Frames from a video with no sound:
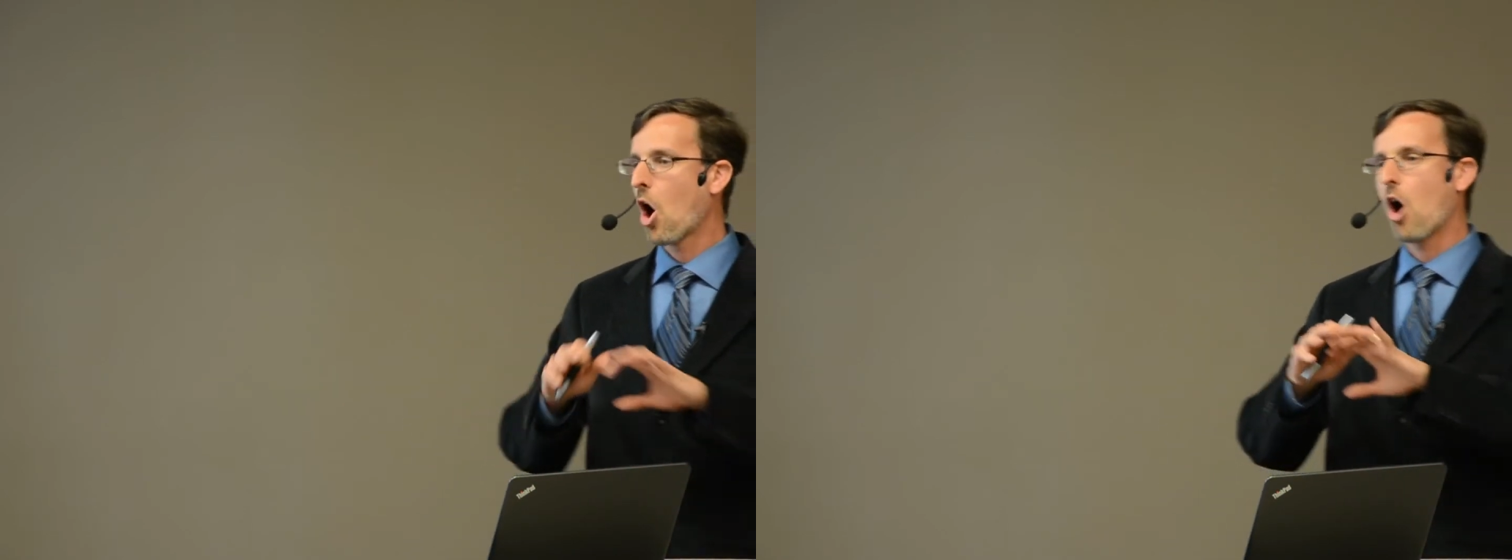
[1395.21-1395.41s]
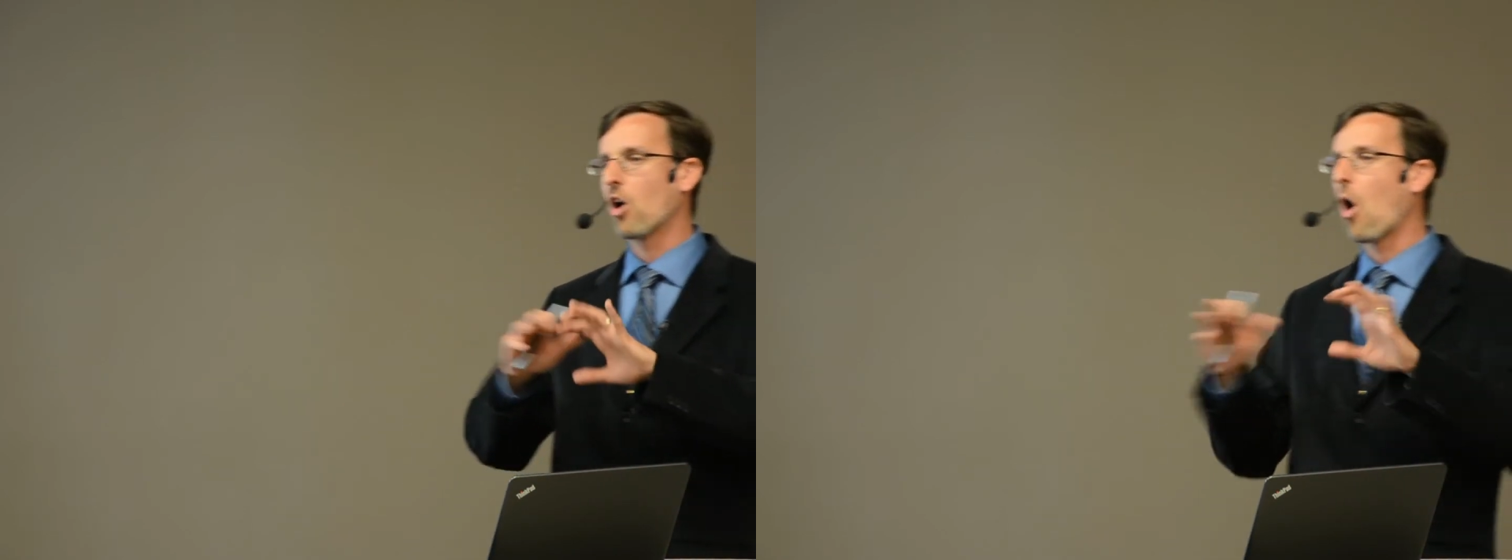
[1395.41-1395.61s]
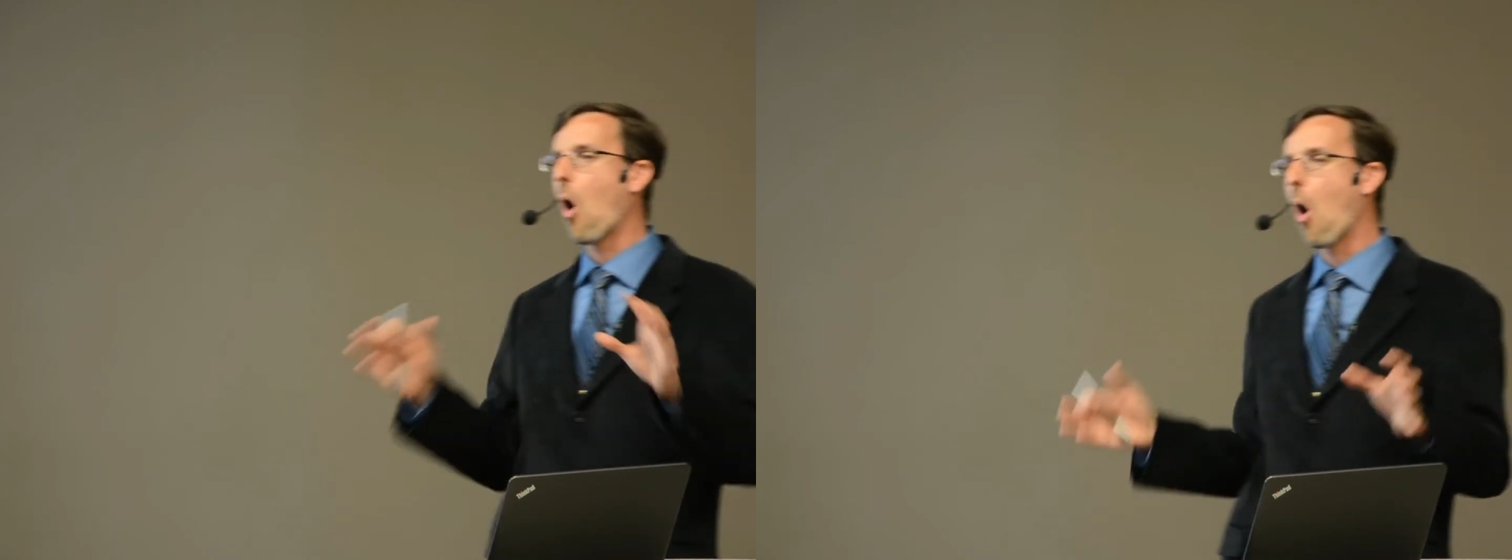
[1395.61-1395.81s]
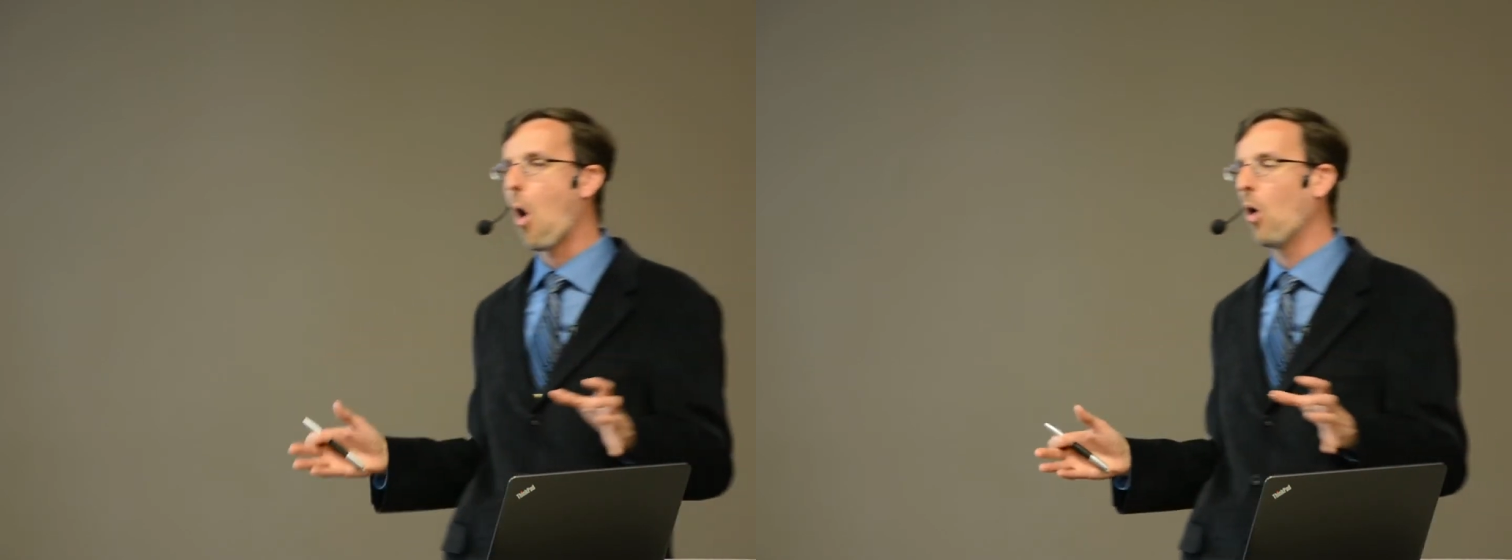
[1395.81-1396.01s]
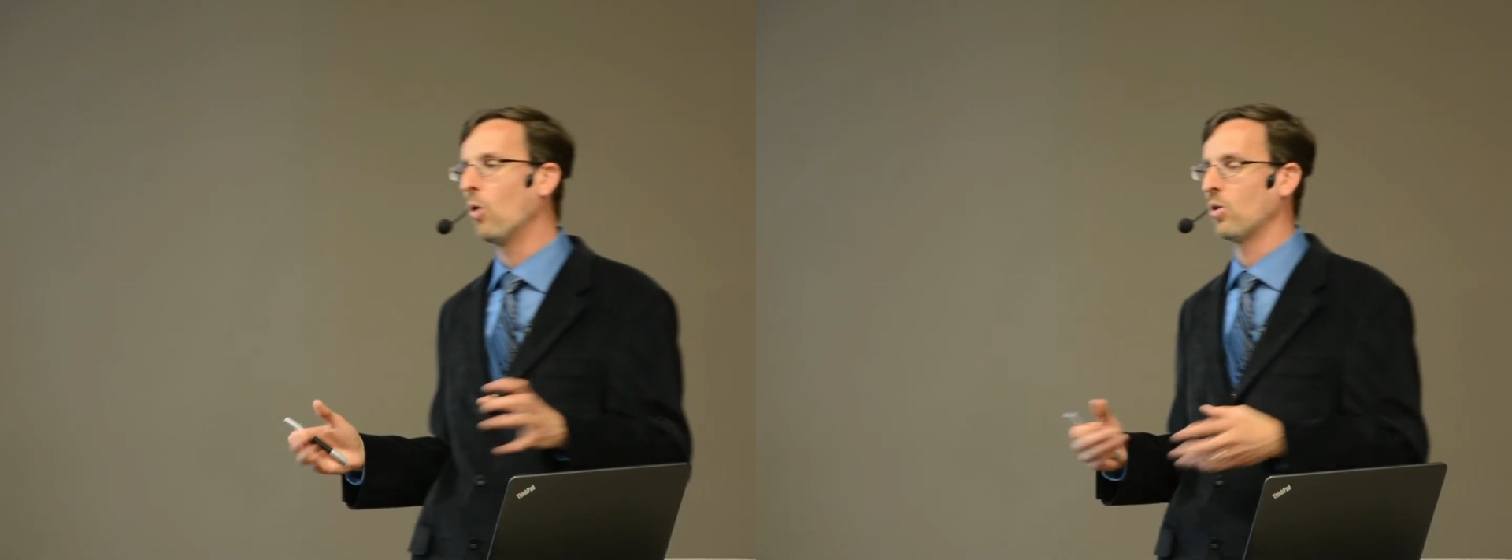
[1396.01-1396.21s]
are
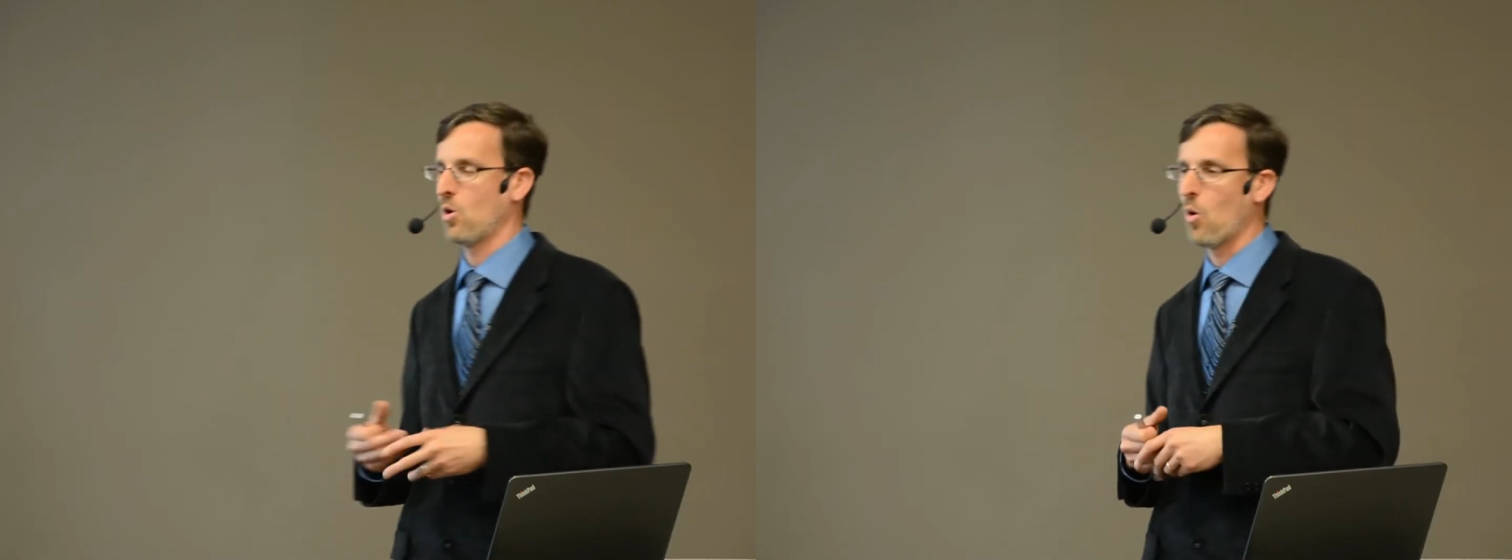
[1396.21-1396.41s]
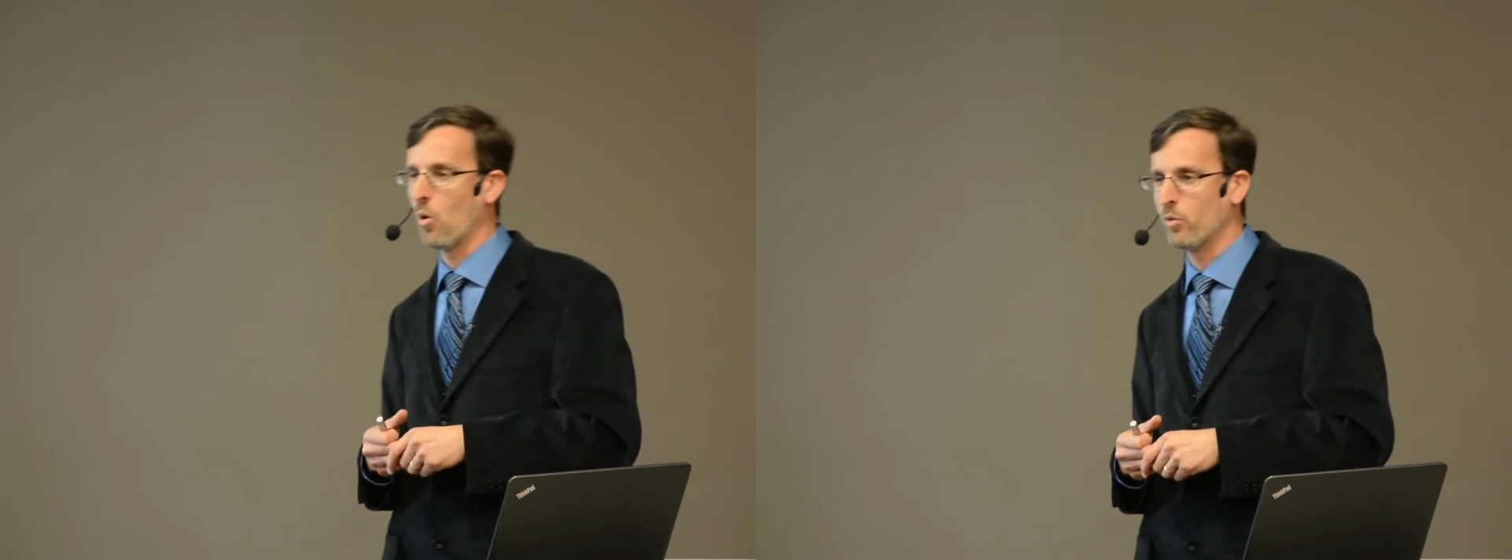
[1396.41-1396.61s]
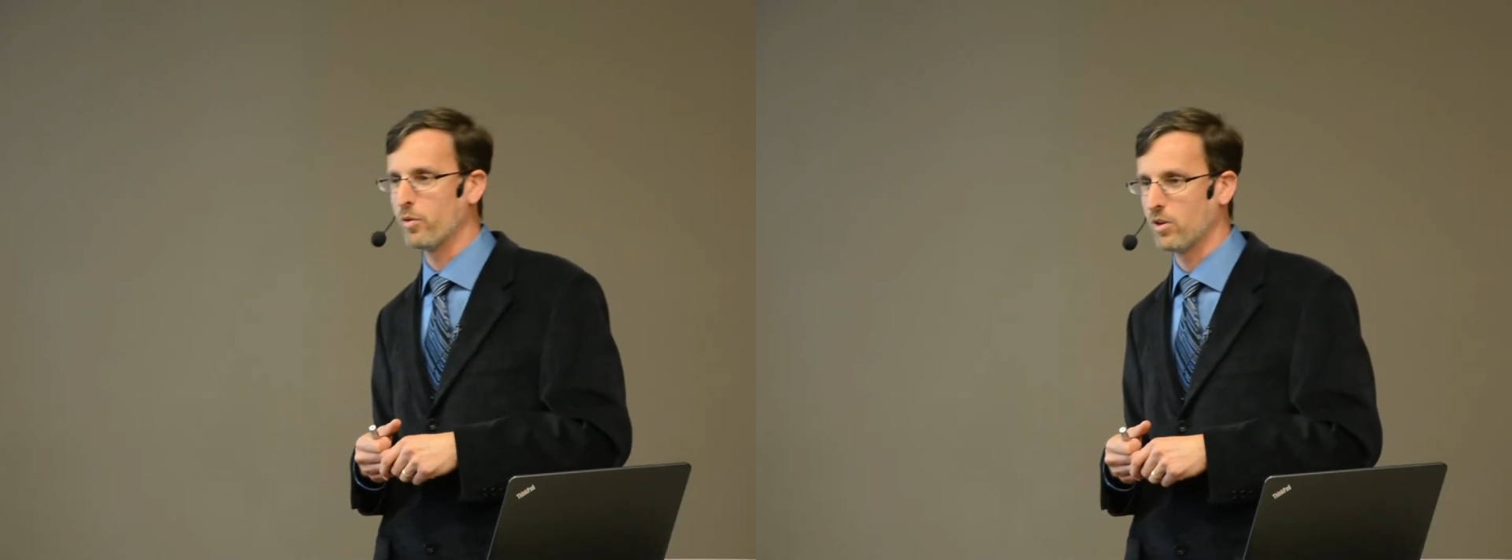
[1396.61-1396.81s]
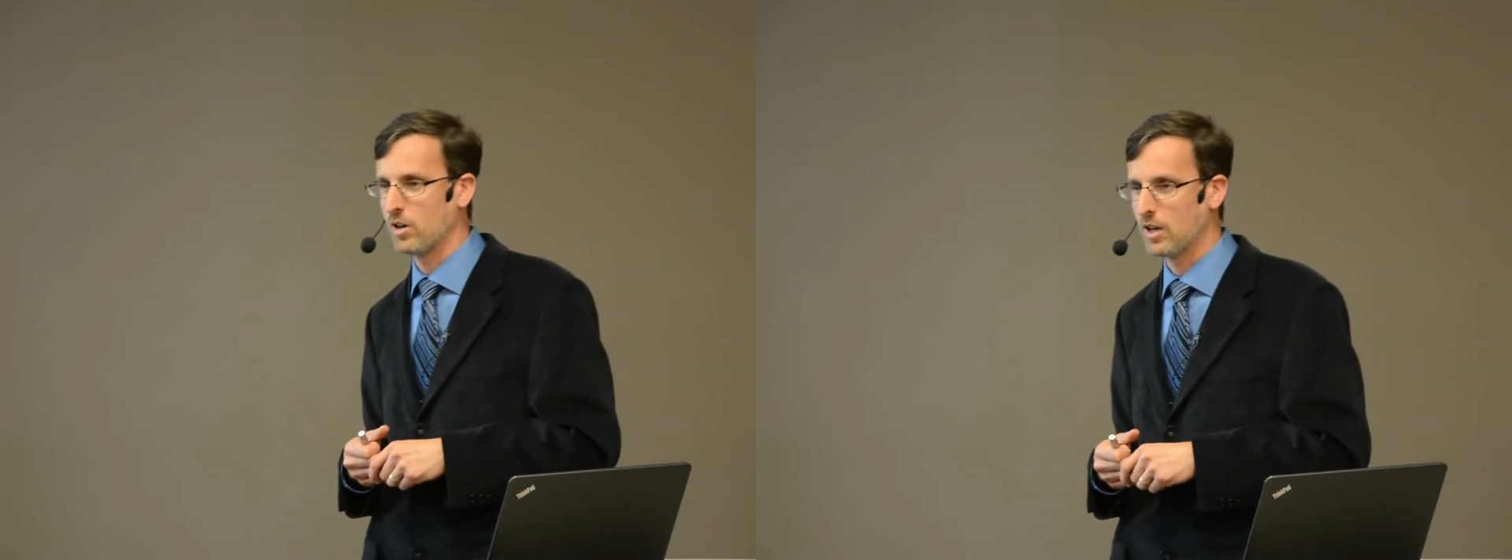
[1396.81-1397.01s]
all over